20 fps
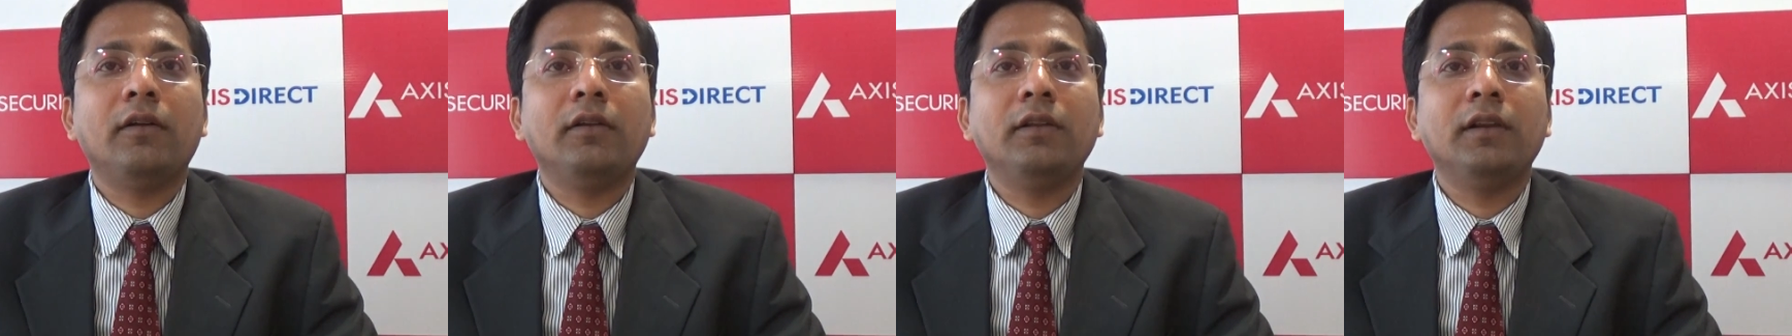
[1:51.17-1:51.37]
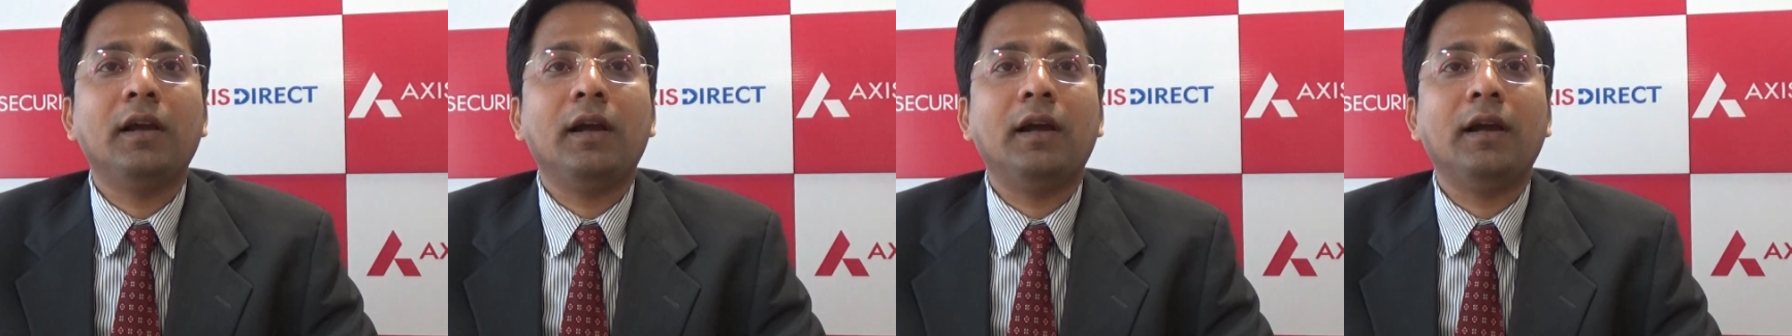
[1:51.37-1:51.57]

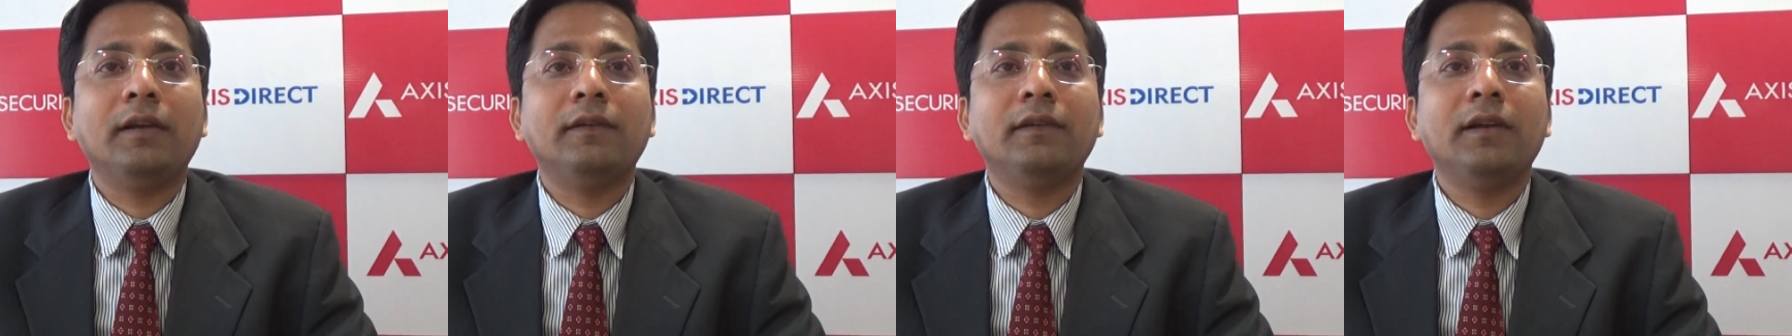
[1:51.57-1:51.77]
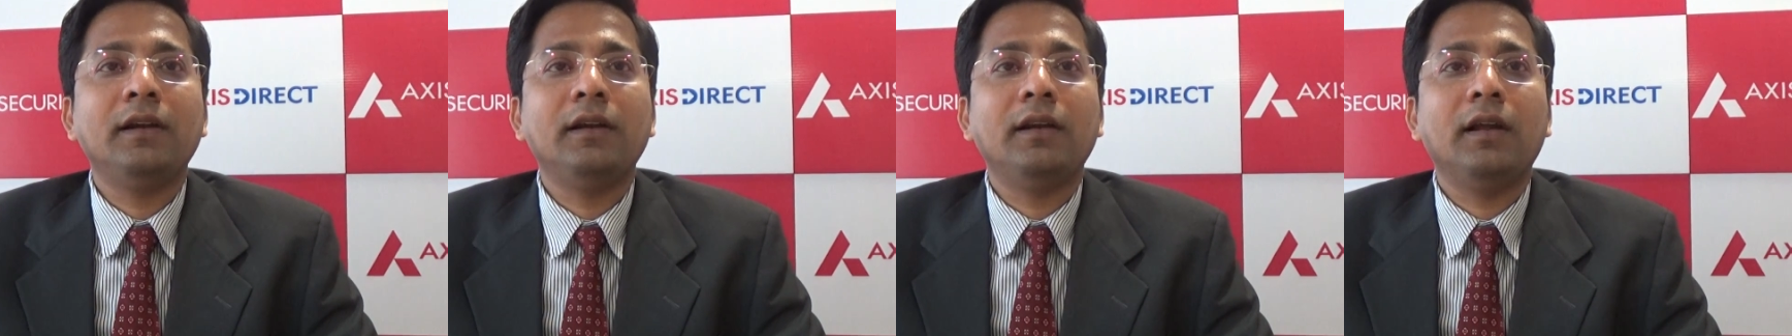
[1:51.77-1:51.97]
on the higher
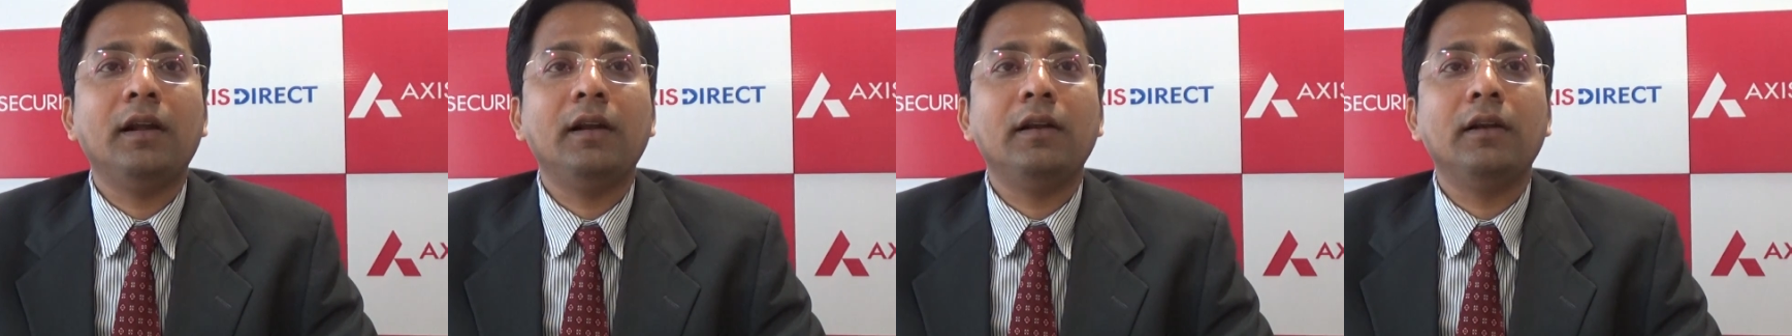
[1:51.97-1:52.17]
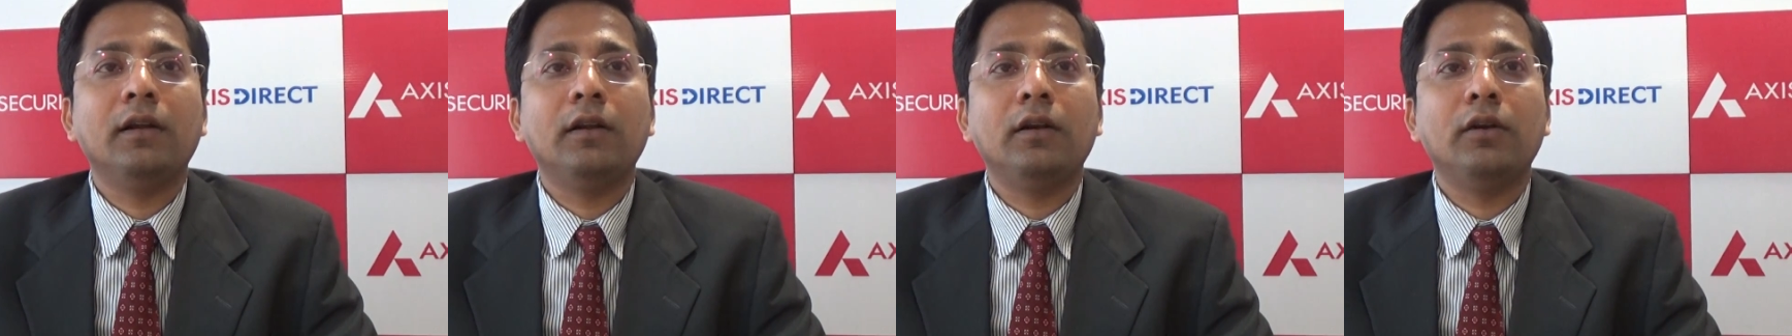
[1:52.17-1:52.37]
side
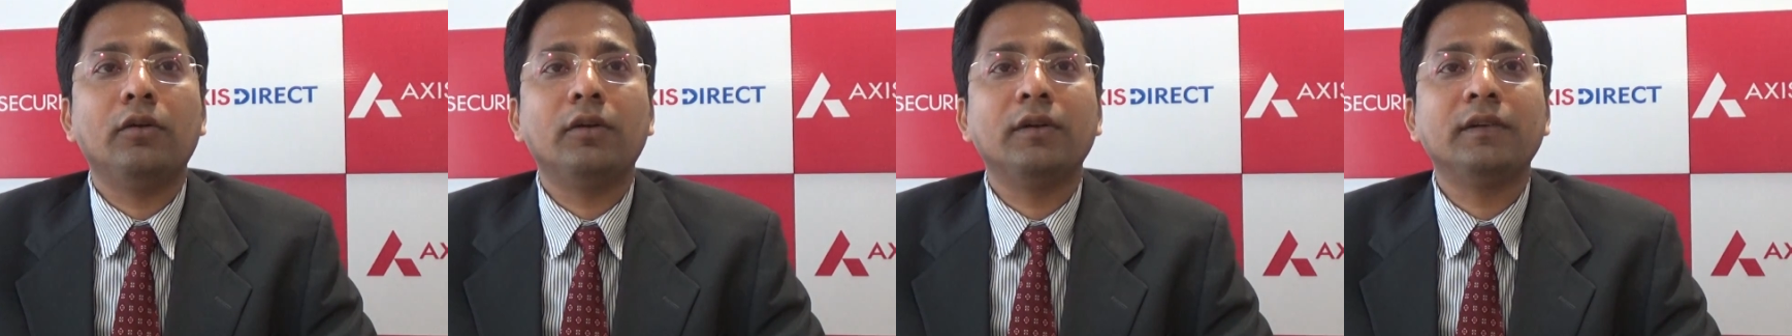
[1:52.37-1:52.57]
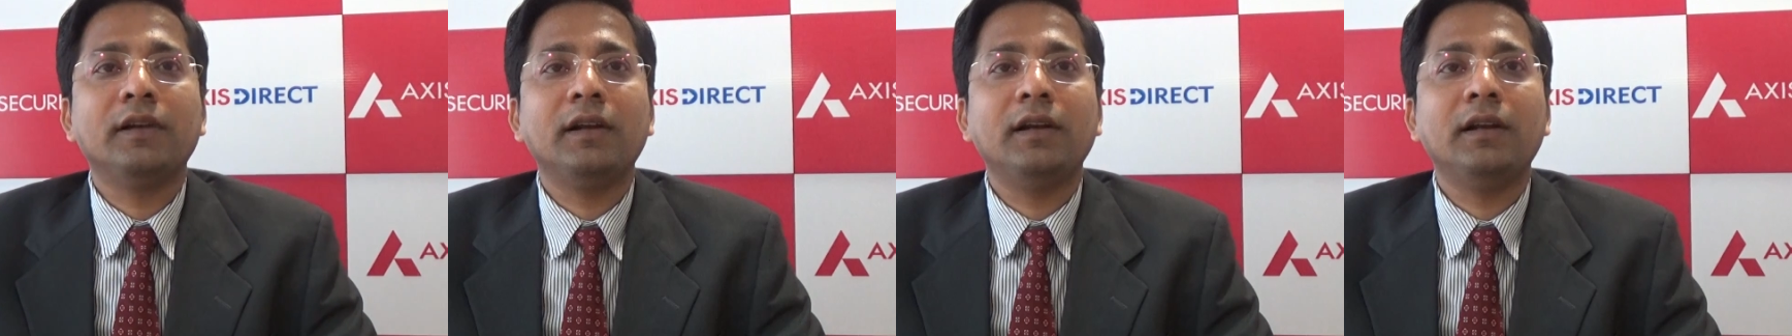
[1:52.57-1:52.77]
and
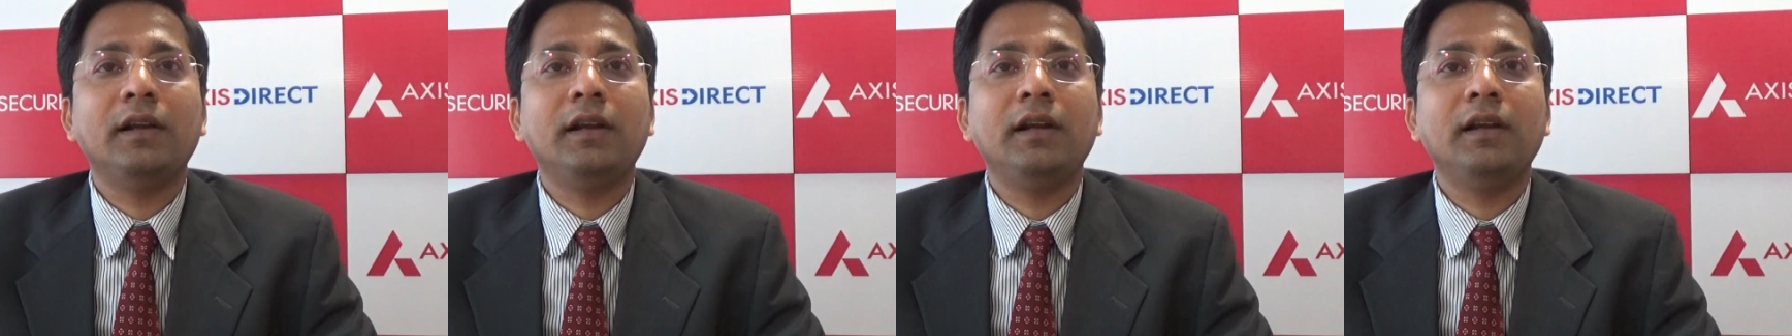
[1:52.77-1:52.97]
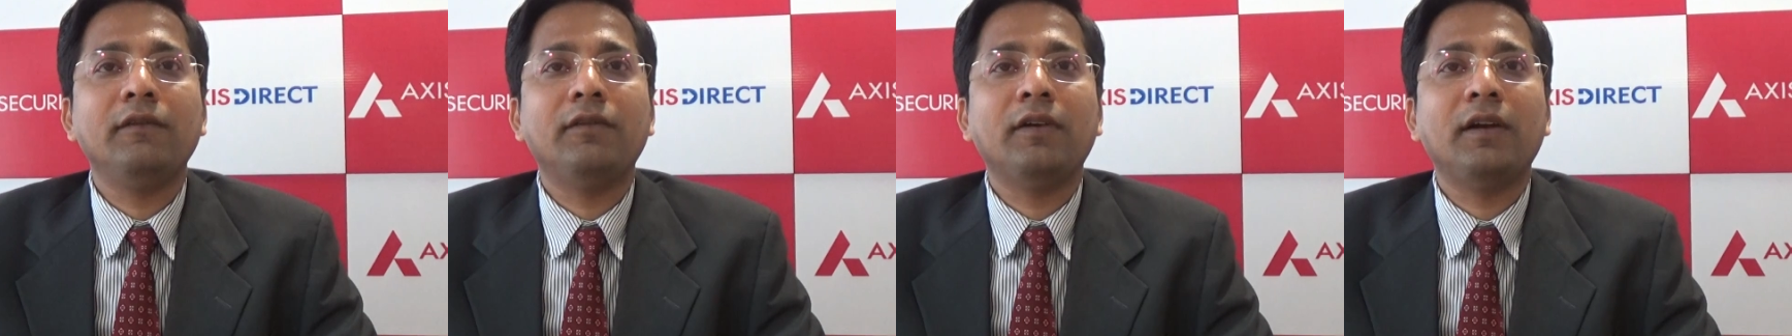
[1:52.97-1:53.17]
lower side
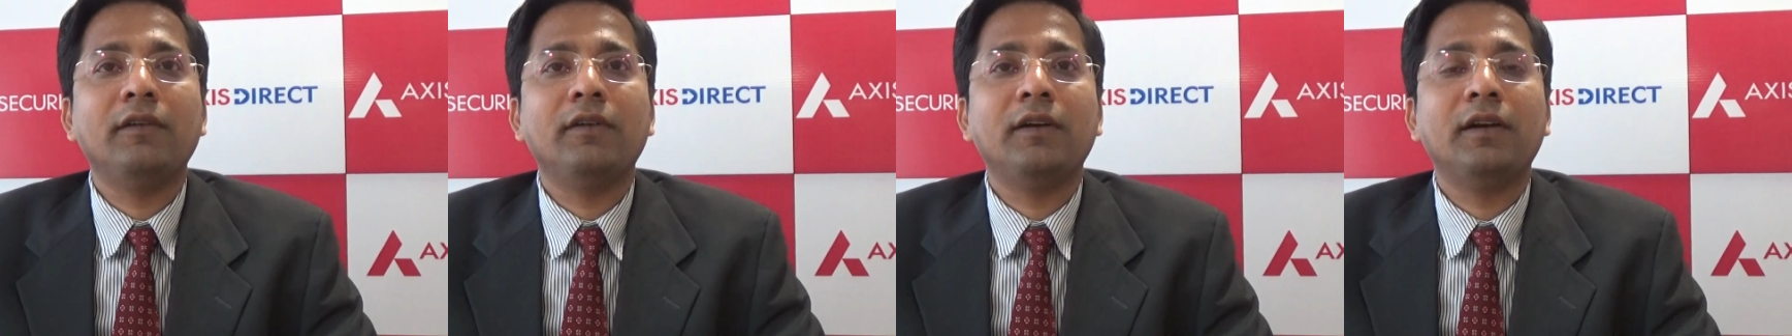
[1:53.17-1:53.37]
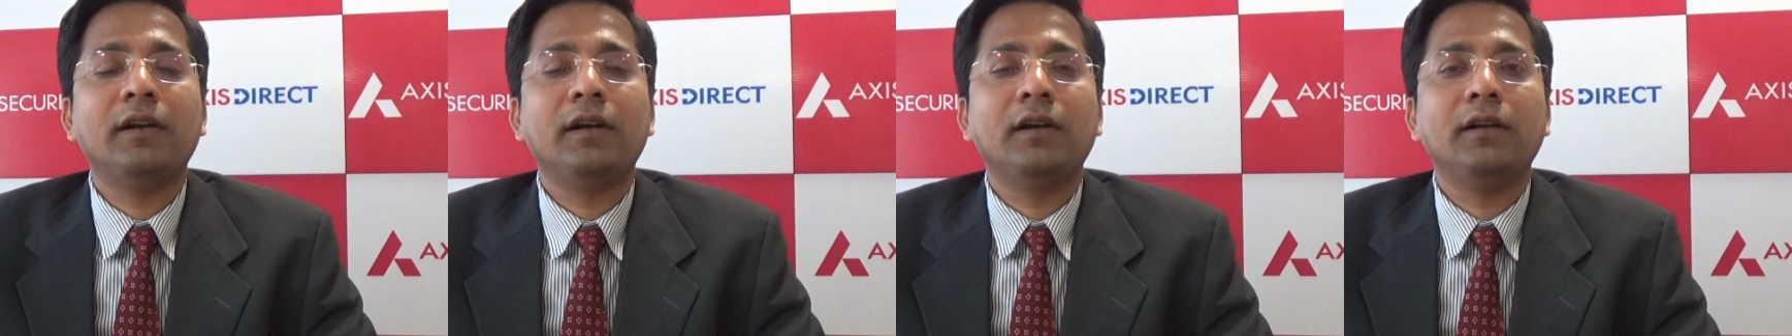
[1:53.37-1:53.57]

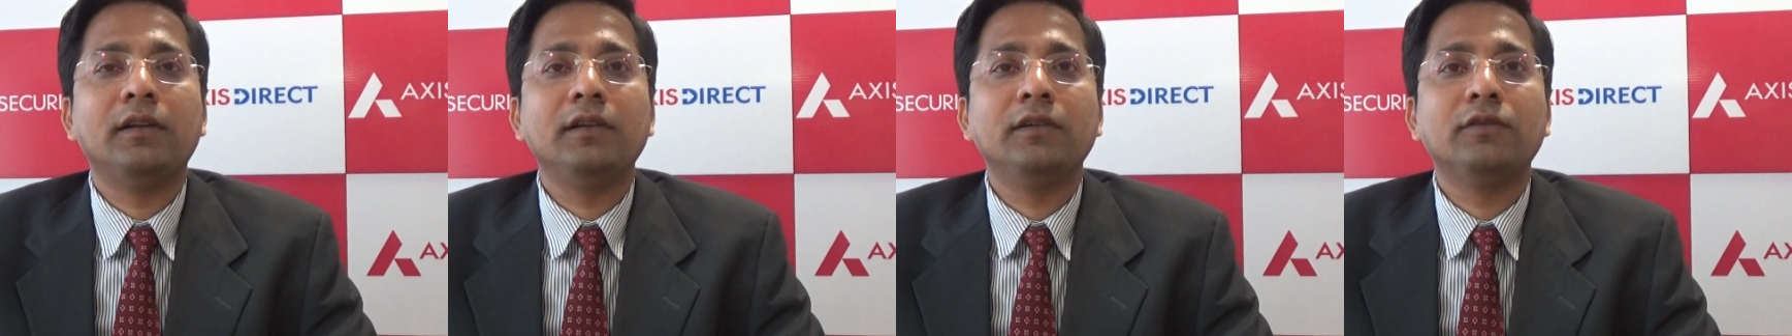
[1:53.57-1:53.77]
8500.